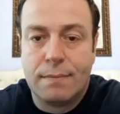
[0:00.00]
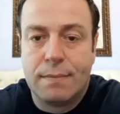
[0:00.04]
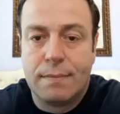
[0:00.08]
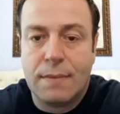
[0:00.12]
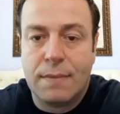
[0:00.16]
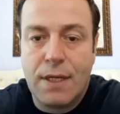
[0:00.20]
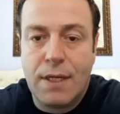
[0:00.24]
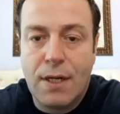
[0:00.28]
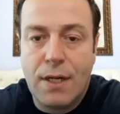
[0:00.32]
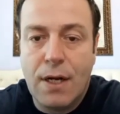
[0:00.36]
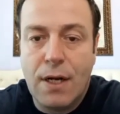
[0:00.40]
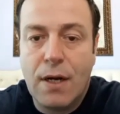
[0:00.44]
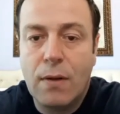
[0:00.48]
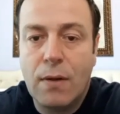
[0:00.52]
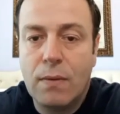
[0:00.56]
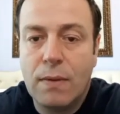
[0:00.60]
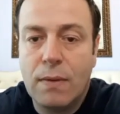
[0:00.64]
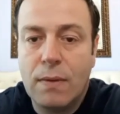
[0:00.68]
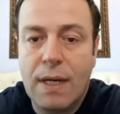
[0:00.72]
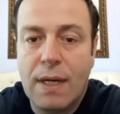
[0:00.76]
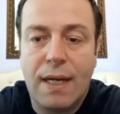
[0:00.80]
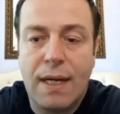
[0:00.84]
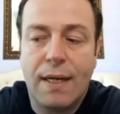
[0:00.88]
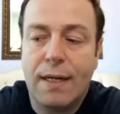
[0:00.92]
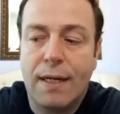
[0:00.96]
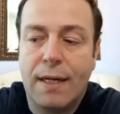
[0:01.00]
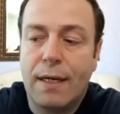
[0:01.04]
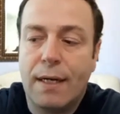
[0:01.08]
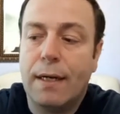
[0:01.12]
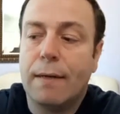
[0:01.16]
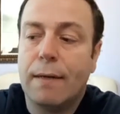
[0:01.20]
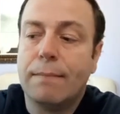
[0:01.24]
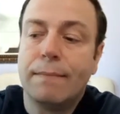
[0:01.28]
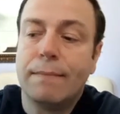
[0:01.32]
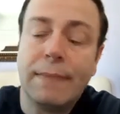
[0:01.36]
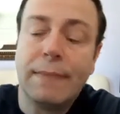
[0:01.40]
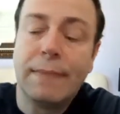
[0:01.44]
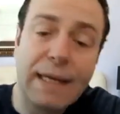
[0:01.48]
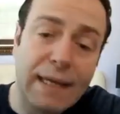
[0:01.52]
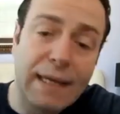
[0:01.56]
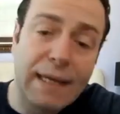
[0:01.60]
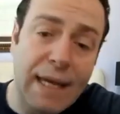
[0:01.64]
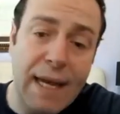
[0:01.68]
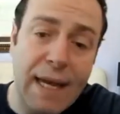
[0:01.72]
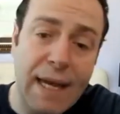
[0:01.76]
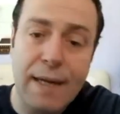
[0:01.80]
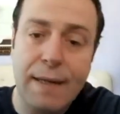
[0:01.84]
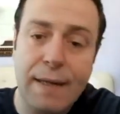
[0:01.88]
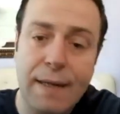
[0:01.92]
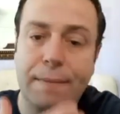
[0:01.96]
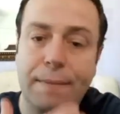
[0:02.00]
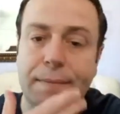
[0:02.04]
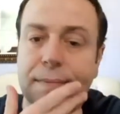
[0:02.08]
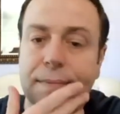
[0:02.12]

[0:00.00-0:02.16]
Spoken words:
You know, and again,